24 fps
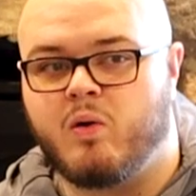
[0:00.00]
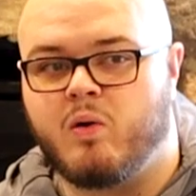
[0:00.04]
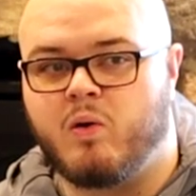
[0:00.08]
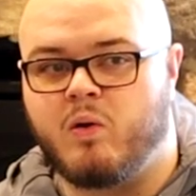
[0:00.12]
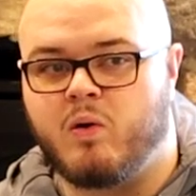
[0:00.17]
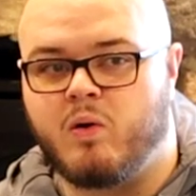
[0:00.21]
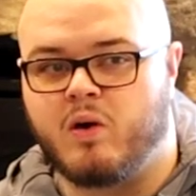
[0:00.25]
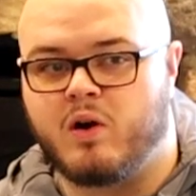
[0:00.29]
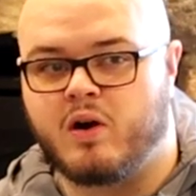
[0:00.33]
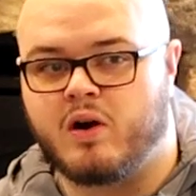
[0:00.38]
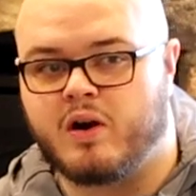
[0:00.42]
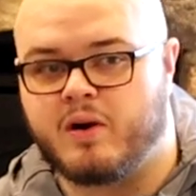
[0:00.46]

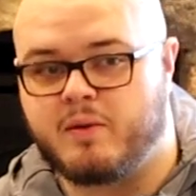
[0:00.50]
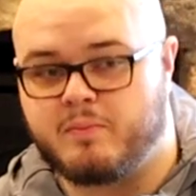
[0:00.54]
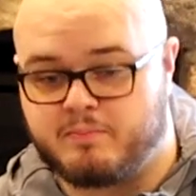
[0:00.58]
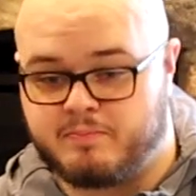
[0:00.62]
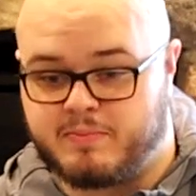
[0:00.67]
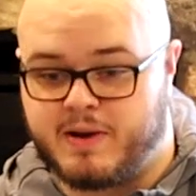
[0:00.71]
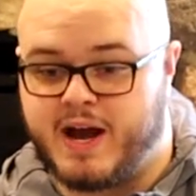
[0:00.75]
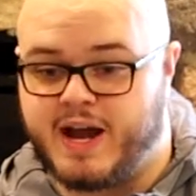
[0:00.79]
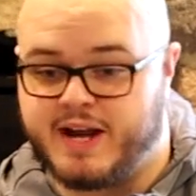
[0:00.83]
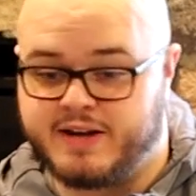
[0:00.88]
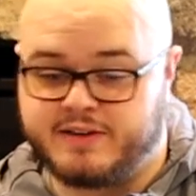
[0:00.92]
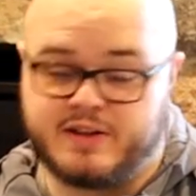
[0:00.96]
or
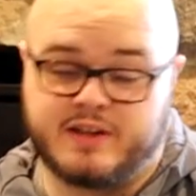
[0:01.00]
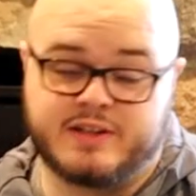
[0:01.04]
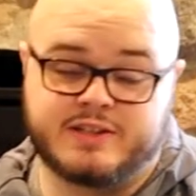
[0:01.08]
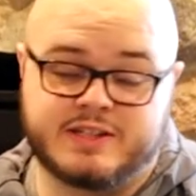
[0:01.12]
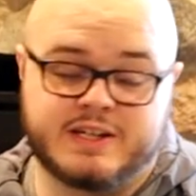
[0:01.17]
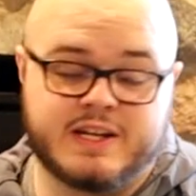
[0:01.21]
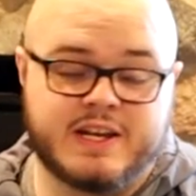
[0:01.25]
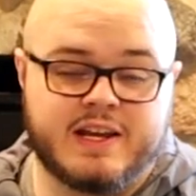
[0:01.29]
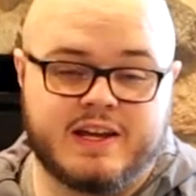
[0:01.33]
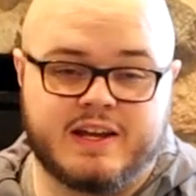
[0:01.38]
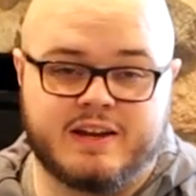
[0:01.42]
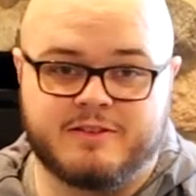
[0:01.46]
by
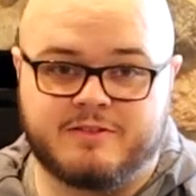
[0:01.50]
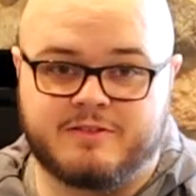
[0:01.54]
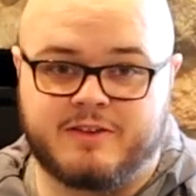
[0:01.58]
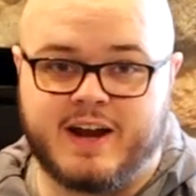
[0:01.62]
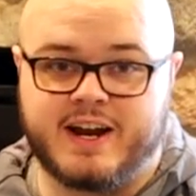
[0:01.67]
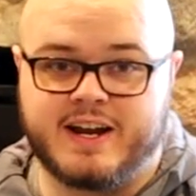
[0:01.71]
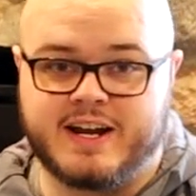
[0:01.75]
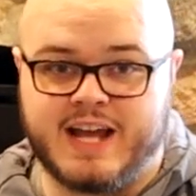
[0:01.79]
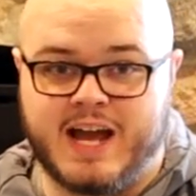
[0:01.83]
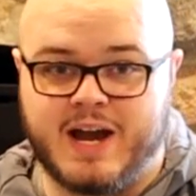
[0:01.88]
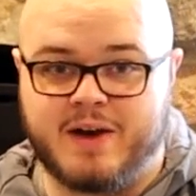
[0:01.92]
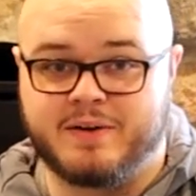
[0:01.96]
touching it and
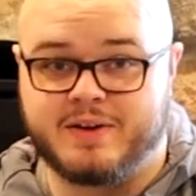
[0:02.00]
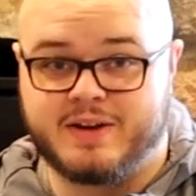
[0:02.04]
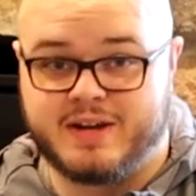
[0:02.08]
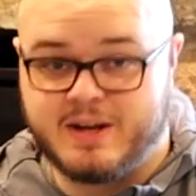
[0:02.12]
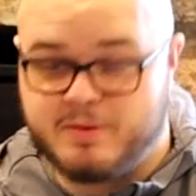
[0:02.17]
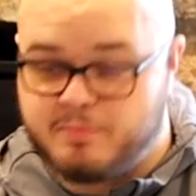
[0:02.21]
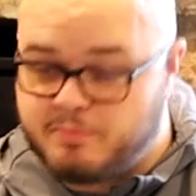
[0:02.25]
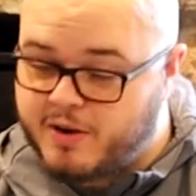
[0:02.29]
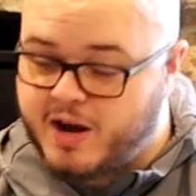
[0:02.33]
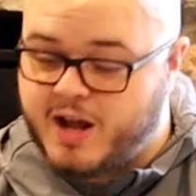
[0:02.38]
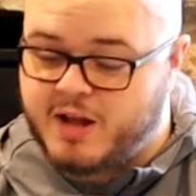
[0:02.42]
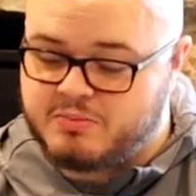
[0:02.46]
finding out
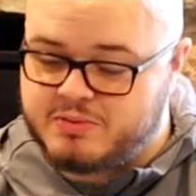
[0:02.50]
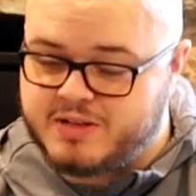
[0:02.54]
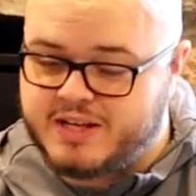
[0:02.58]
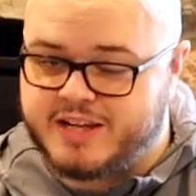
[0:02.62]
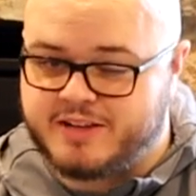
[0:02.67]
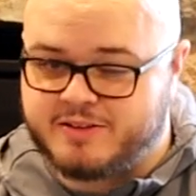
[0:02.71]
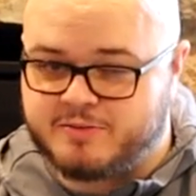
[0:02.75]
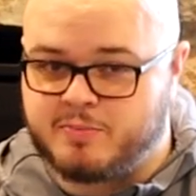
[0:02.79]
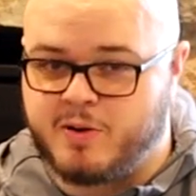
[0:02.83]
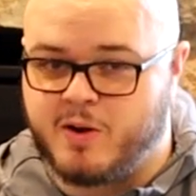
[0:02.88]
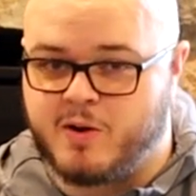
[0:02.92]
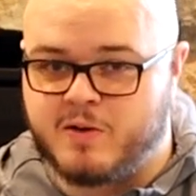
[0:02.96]
it probably
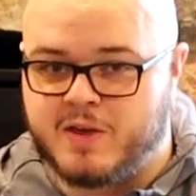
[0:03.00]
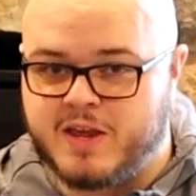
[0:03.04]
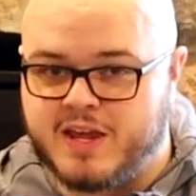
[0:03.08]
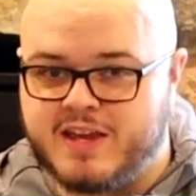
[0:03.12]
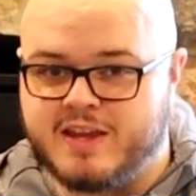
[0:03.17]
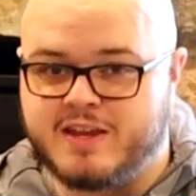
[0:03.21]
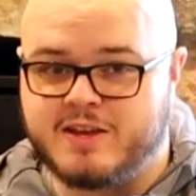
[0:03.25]
is pokey.